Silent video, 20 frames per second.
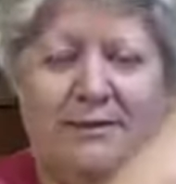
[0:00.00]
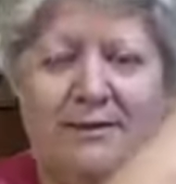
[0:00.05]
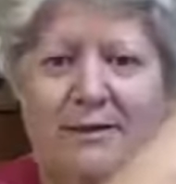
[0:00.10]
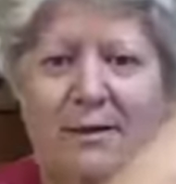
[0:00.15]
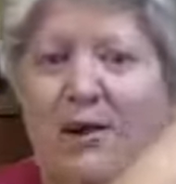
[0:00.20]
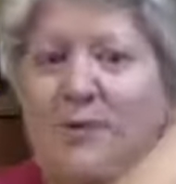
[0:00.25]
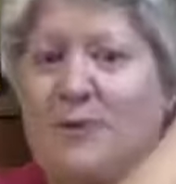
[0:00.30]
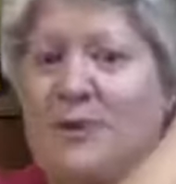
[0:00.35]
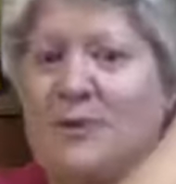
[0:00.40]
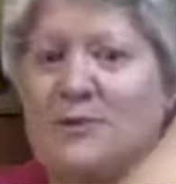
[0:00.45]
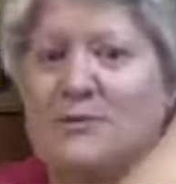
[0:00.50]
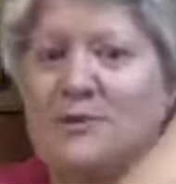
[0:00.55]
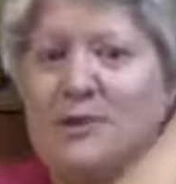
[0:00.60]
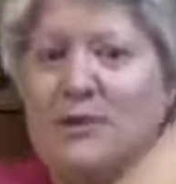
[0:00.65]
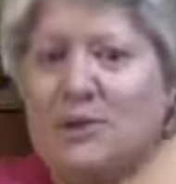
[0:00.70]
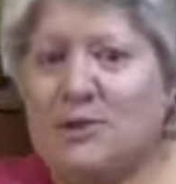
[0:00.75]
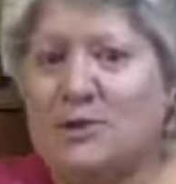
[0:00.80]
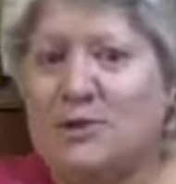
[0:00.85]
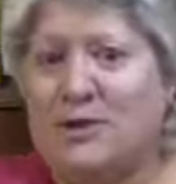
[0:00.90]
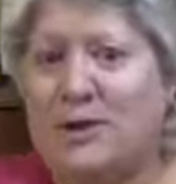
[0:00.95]
On my screen
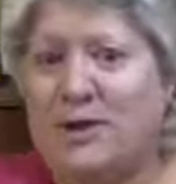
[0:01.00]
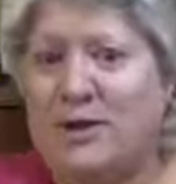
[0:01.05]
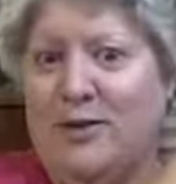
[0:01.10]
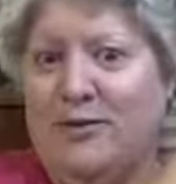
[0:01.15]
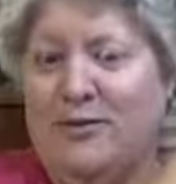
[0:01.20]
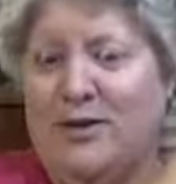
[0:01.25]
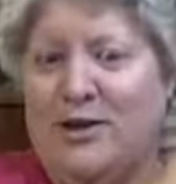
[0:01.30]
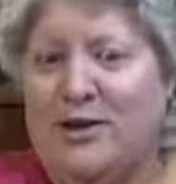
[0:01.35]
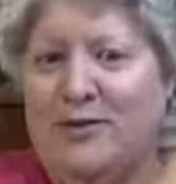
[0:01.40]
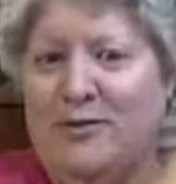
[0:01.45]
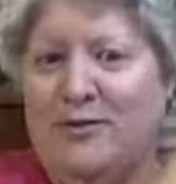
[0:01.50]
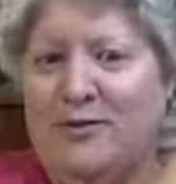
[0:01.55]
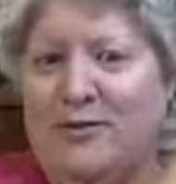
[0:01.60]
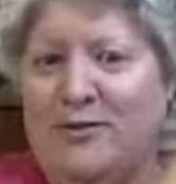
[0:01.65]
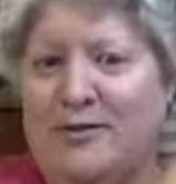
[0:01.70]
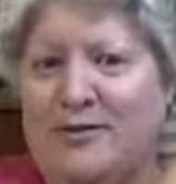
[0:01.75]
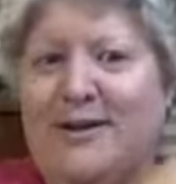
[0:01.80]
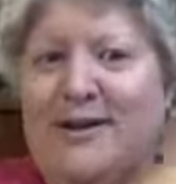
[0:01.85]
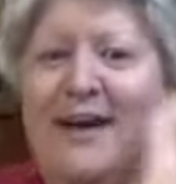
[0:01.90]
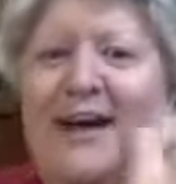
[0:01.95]
it's showing over here.
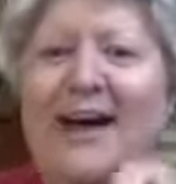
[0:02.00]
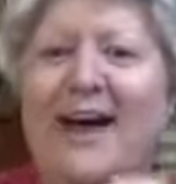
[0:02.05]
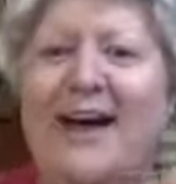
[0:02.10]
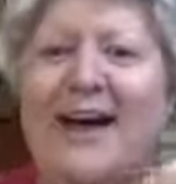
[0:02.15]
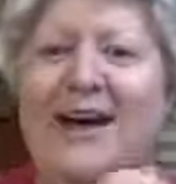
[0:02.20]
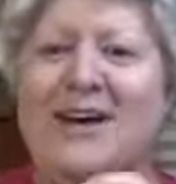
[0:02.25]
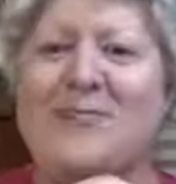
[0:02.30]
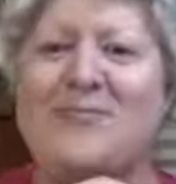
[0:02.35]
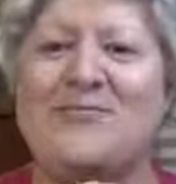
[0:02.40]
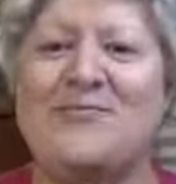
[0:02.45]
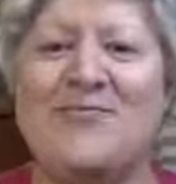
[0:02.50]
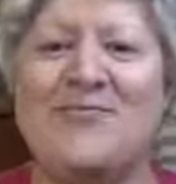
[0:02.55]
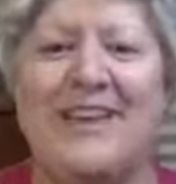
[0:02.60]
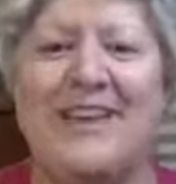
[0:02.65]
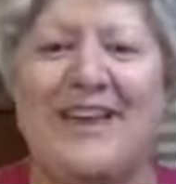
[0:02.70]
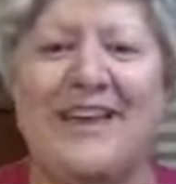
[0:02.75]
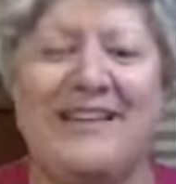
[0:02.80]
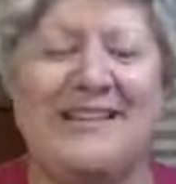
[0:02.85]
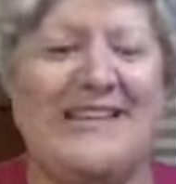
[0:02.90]
It's